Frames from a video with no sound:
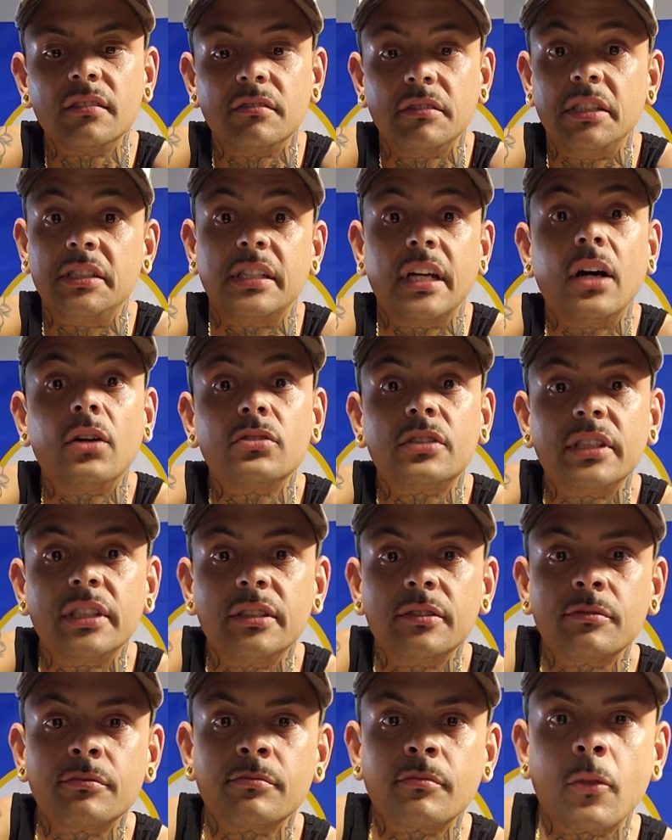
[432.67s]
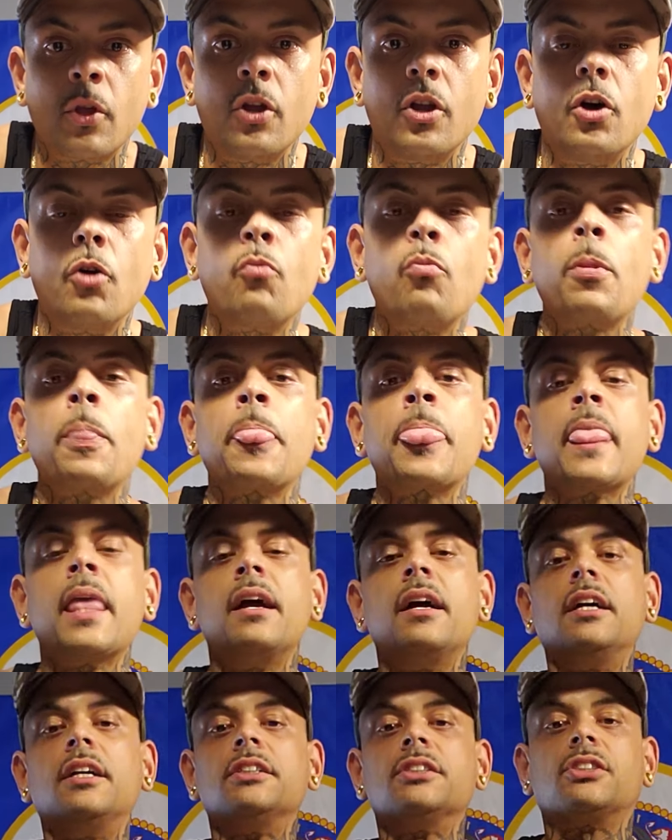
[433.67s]
He's healthy, you know.
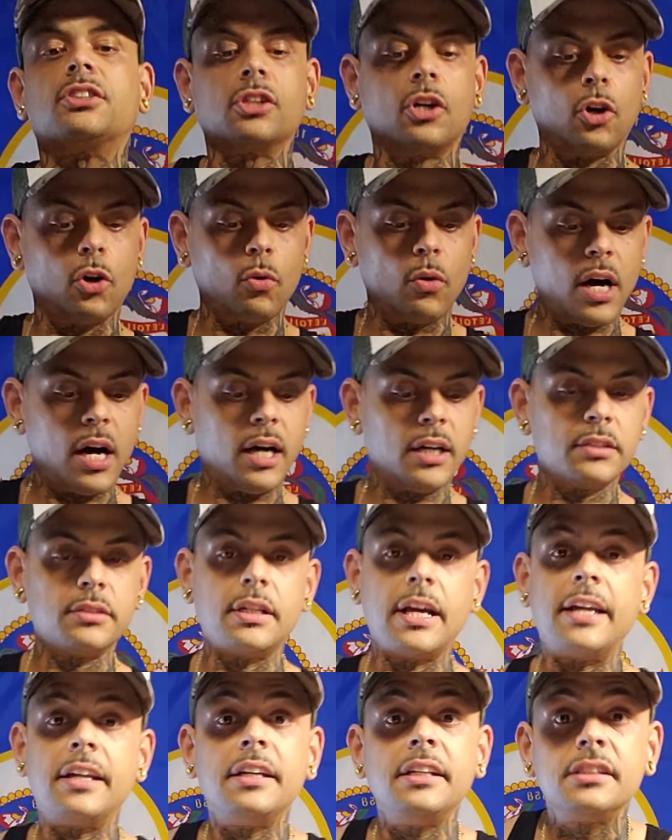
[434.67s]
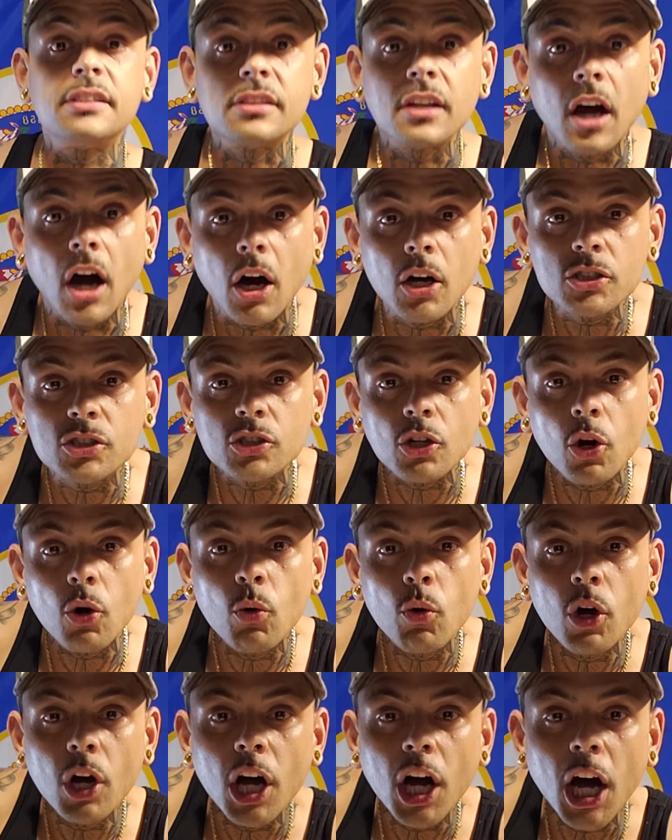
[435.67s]
So and he's
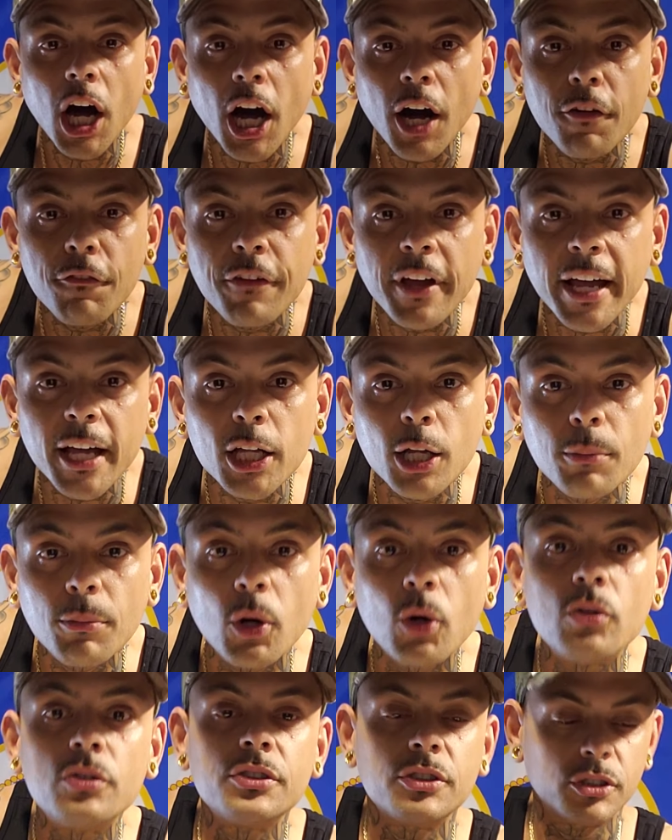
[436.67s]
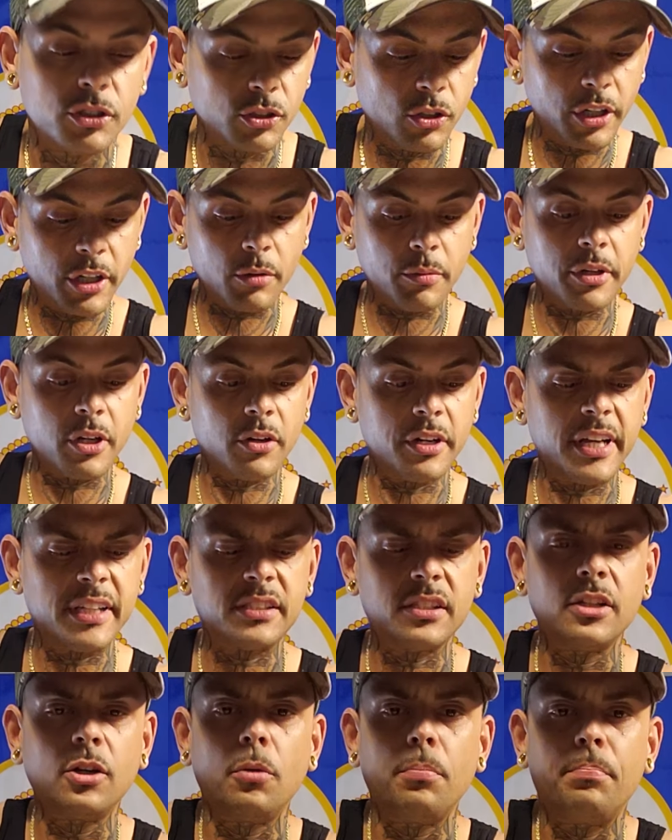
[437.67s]
also available. So here we go. He
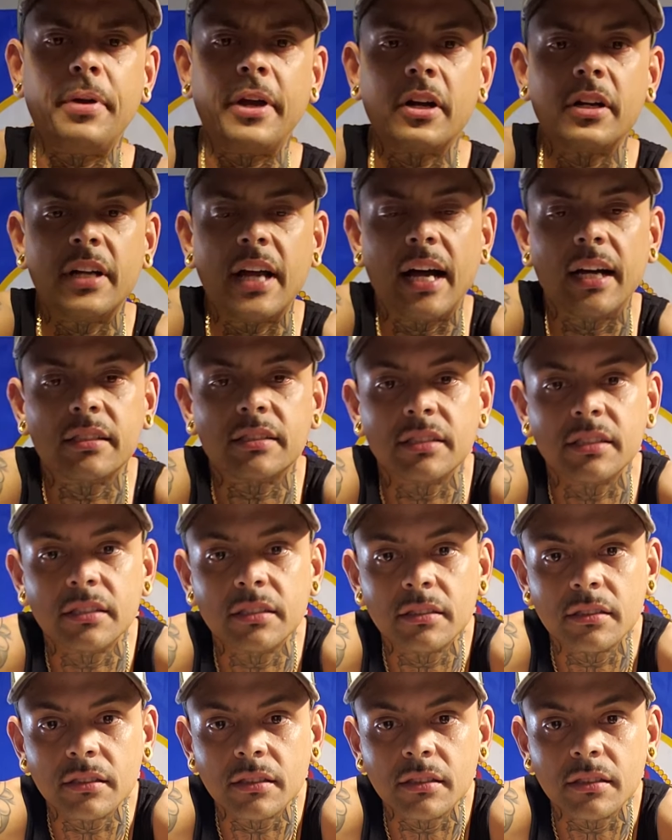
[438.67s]
has a little paradoxing.